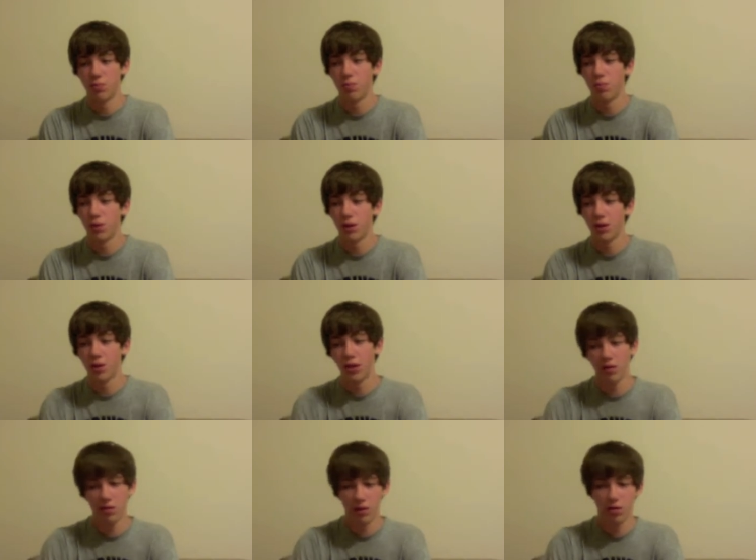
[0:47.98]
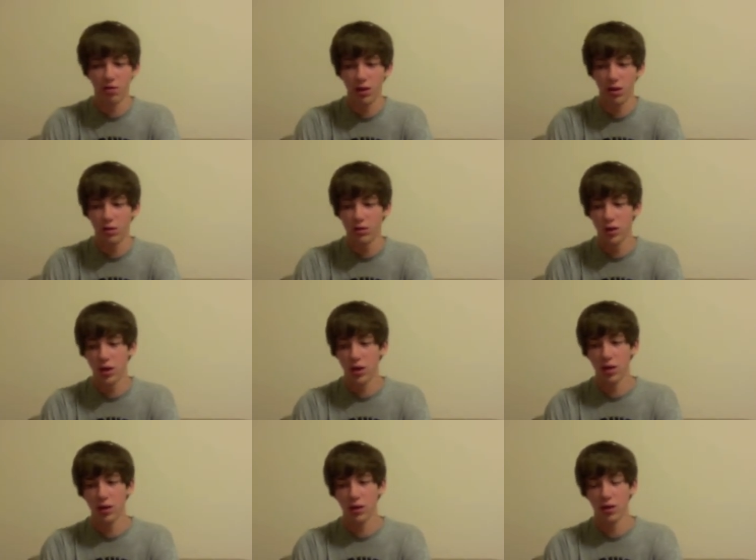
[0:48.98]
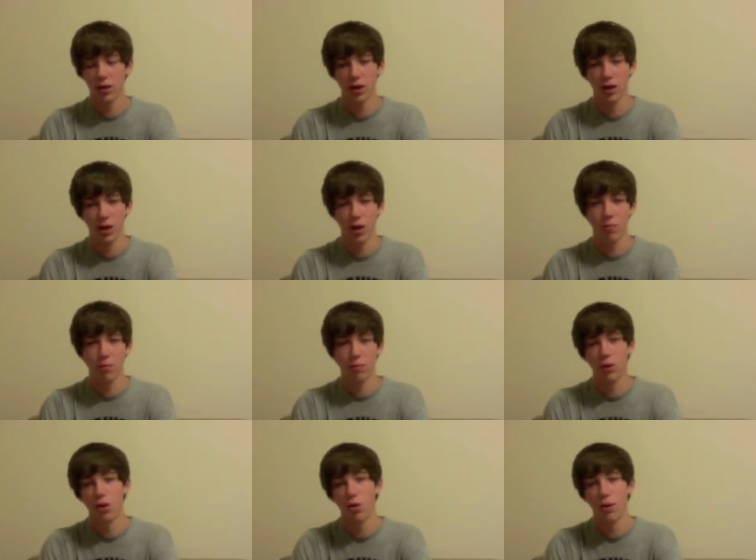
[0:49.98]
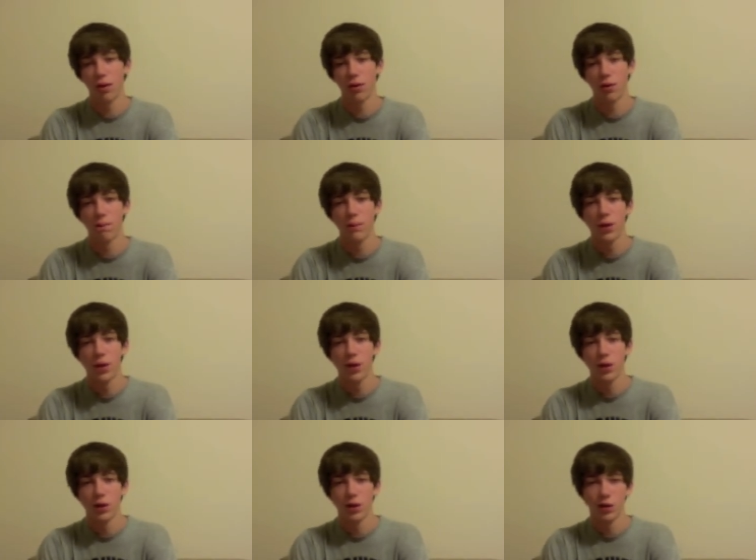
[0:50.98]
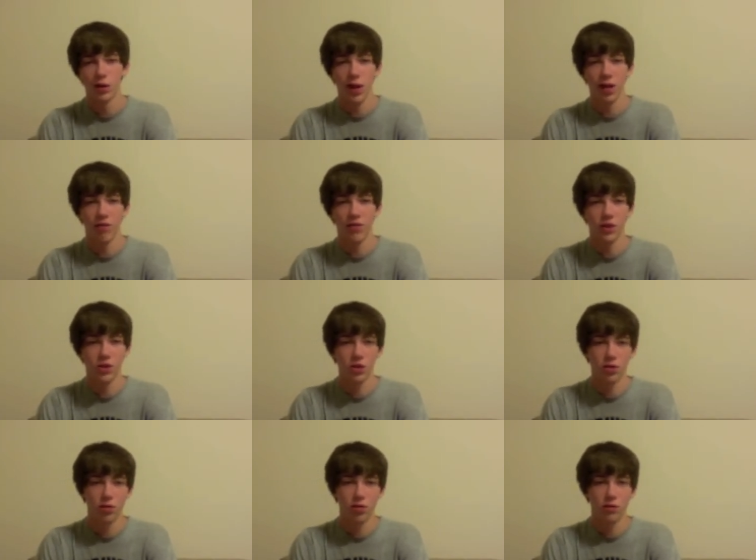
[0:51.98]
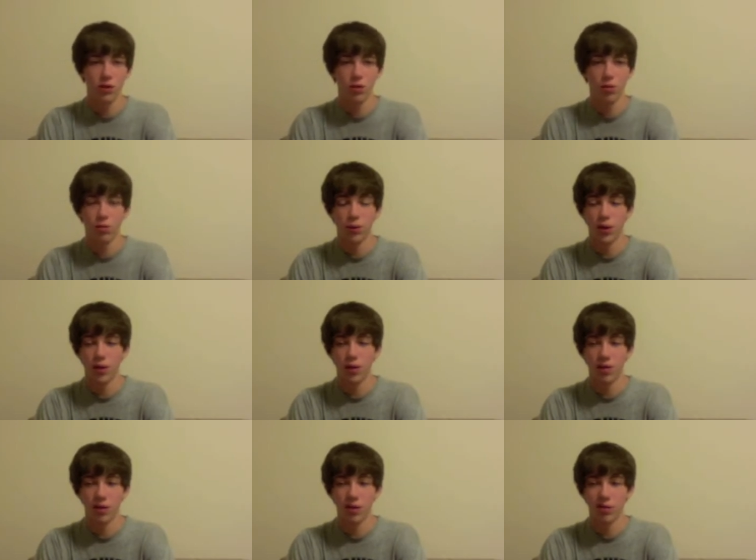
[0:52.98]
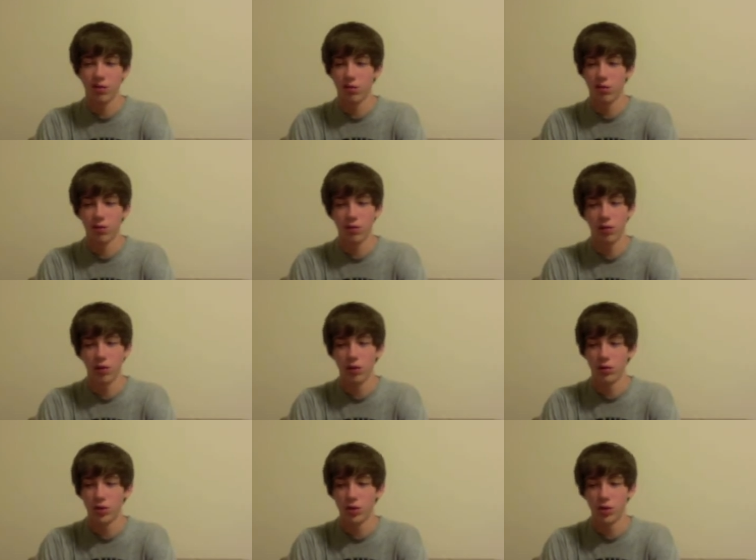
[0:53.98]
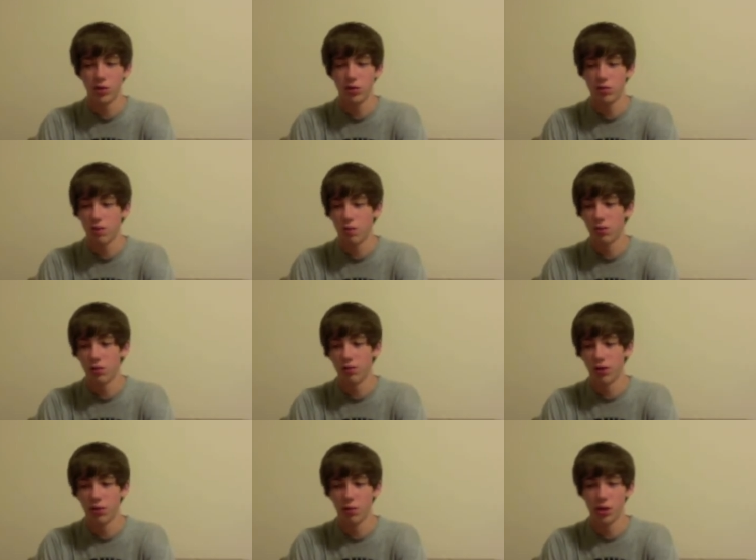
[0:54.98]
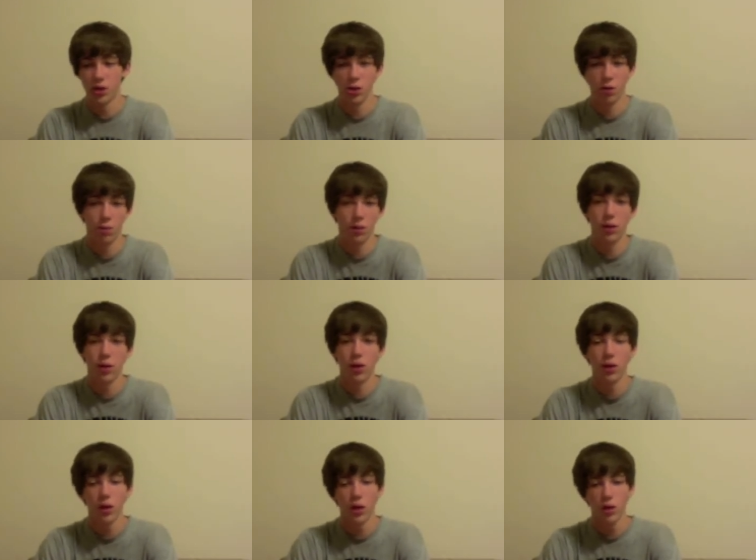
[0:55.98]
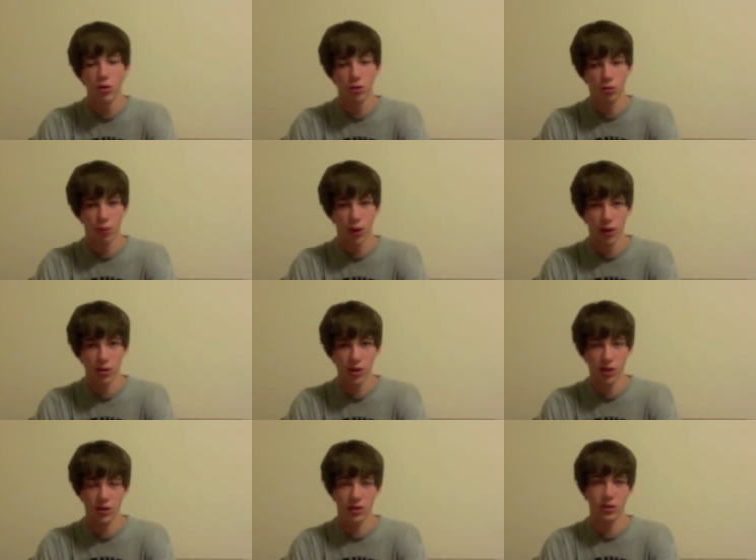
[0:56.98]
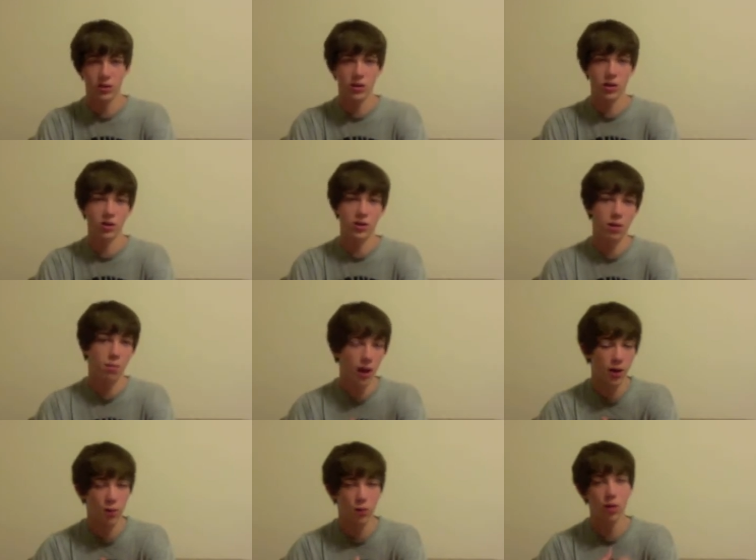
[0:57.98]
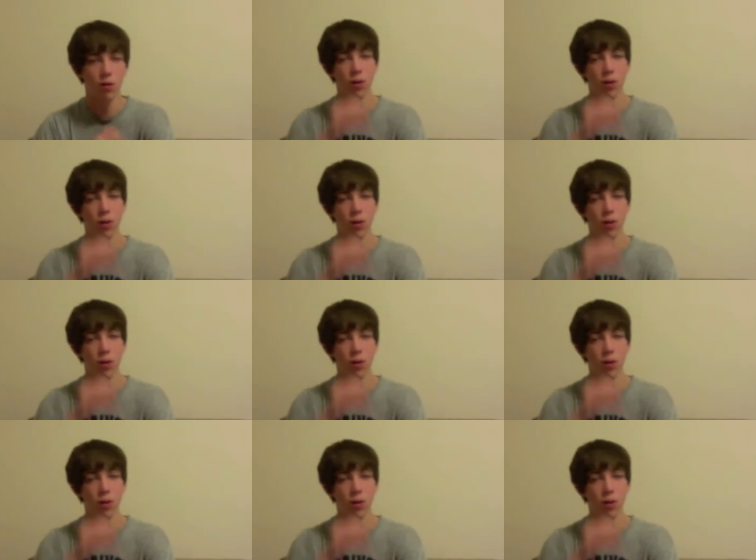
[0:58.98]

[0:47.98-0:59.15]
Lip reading: putting things in your videos and getting a lot of people to know about them. A lot of featured video things, you know, such as maybe your video might show up on the YouTube page. Not necessarily saying mine will,